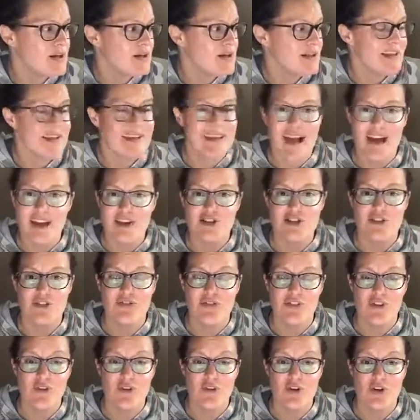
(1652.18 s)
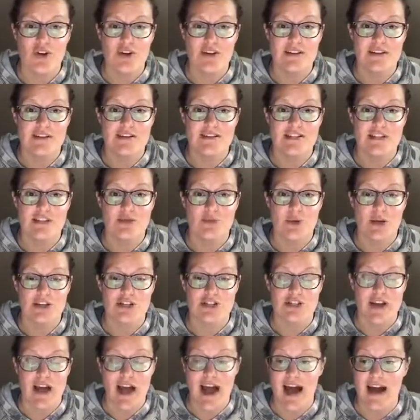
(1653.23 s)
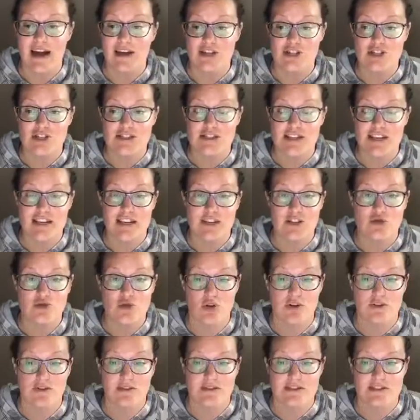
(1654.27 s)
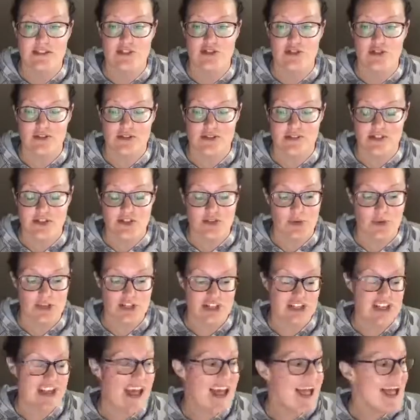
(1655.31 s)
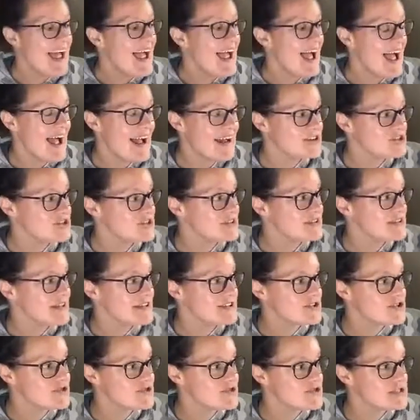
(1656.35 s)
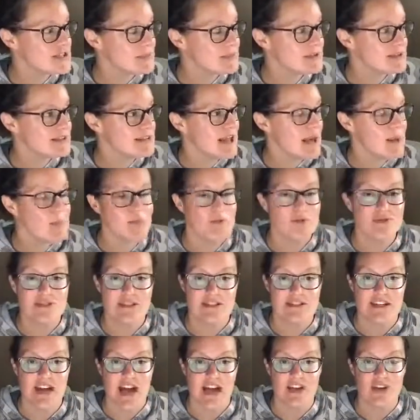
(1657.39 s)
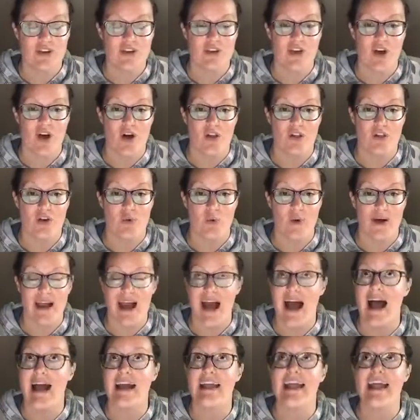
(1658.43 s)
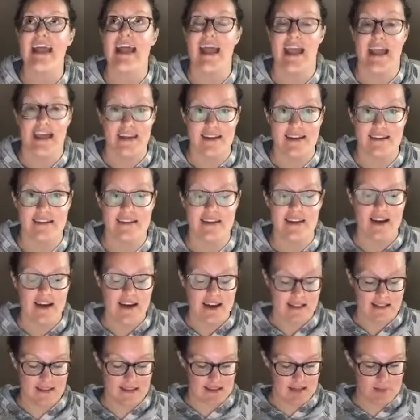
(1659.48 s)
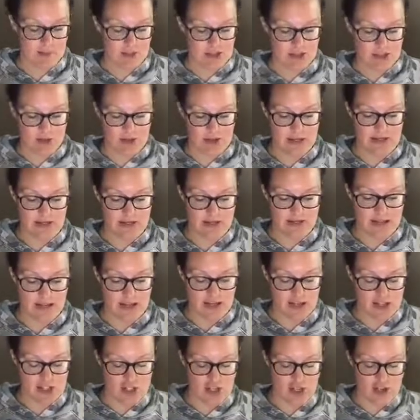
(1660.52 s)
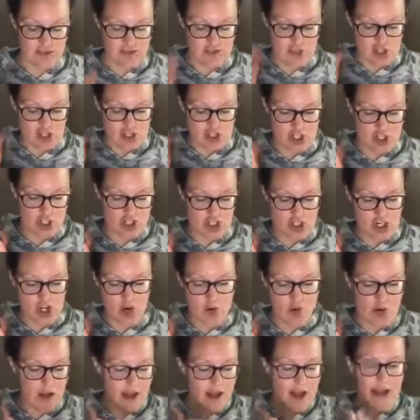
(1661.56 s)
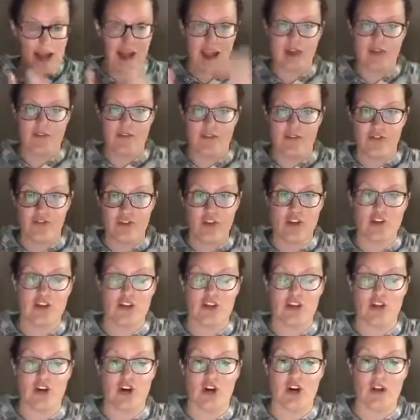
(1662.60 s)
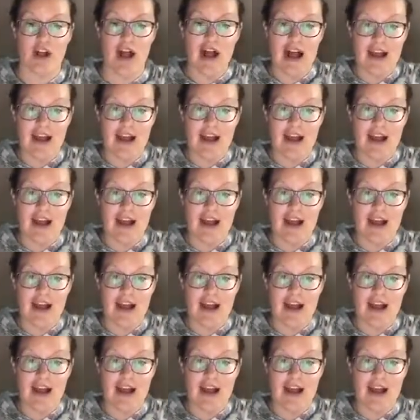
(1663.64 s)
like actually feel good in this situation, actually take control of the situation, actually like do something that moves the dial the other way. I hate the in-between stage of the shit show and feeling good.